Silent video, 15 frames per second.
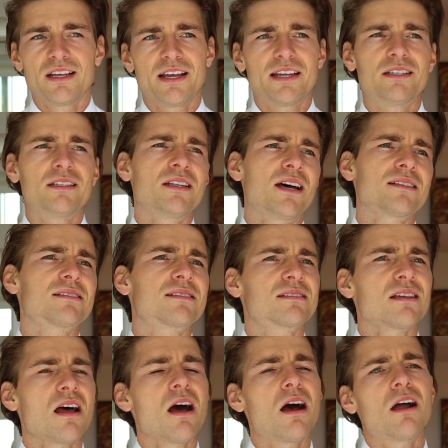And
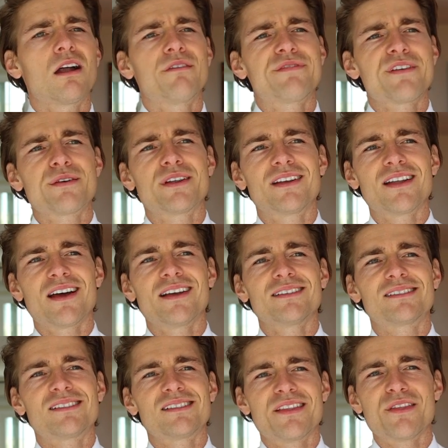nuts are very
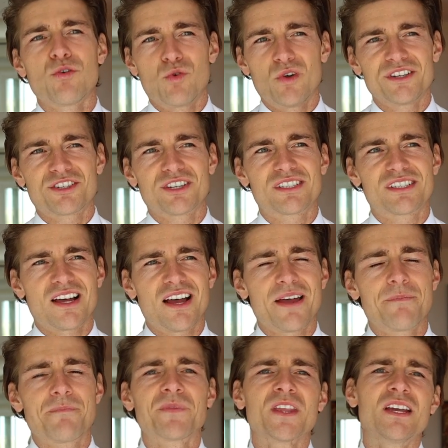nice in the winter
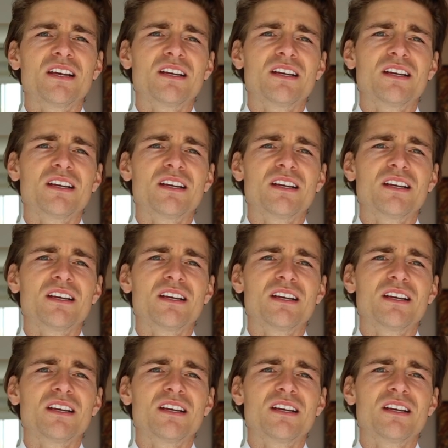time.